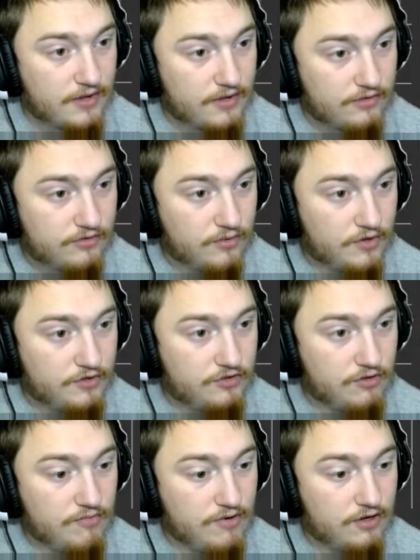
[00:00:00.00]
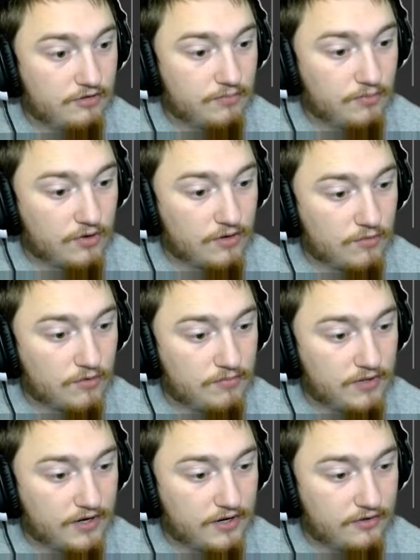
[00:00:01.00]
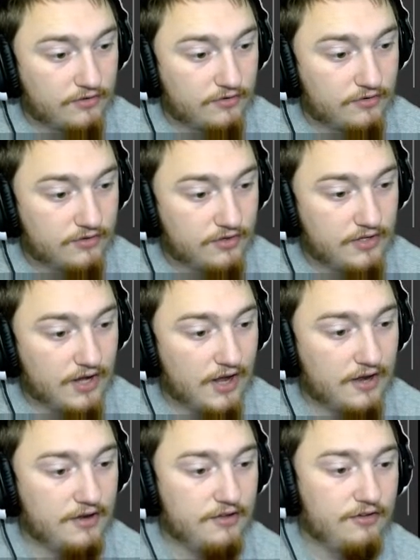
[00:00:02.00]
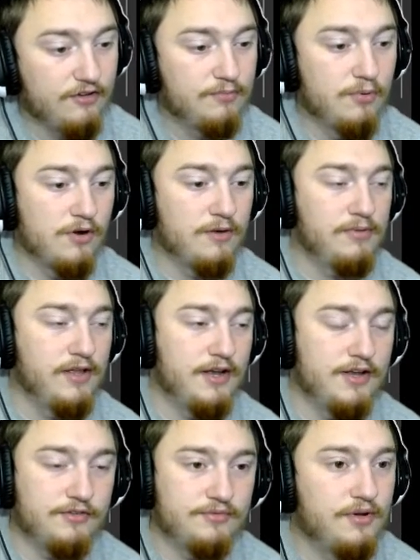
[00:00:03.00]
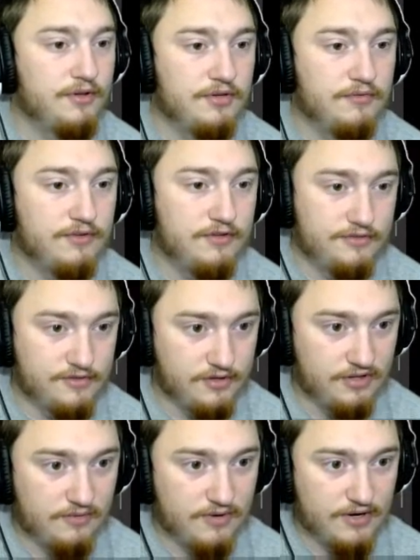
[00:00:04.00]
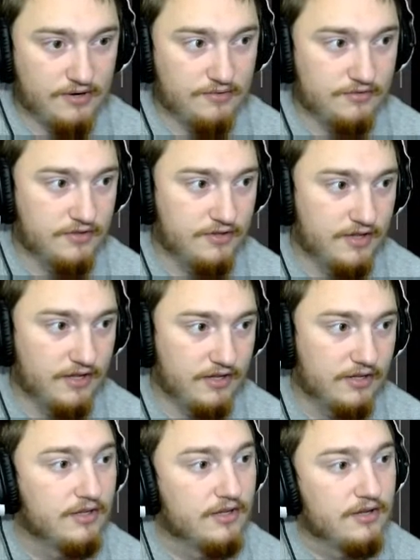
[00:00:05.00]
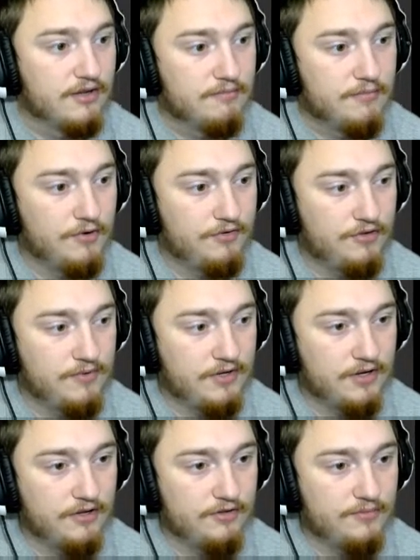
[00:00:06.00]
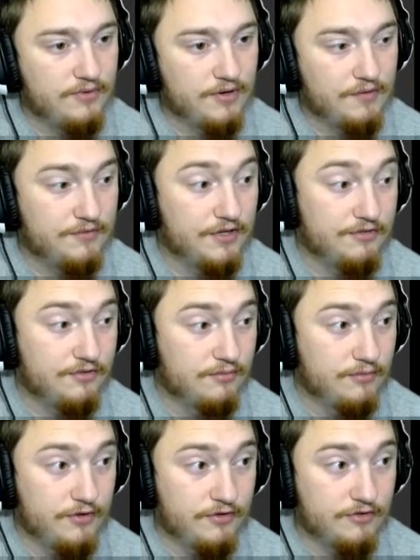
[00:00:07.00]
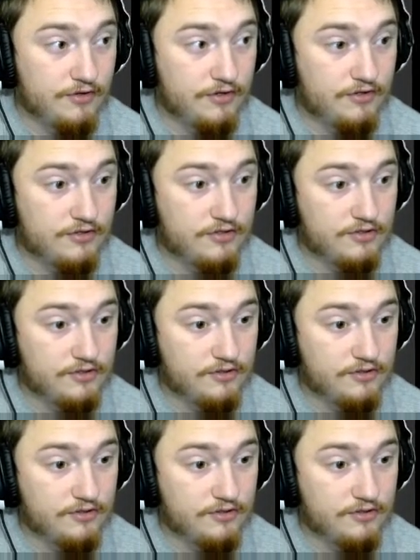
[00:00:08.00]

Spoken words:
So it should be exploring more planets. Yeah, it is exploring planets relatively slowly right now is the thing. Mostly because we don't have tons of research.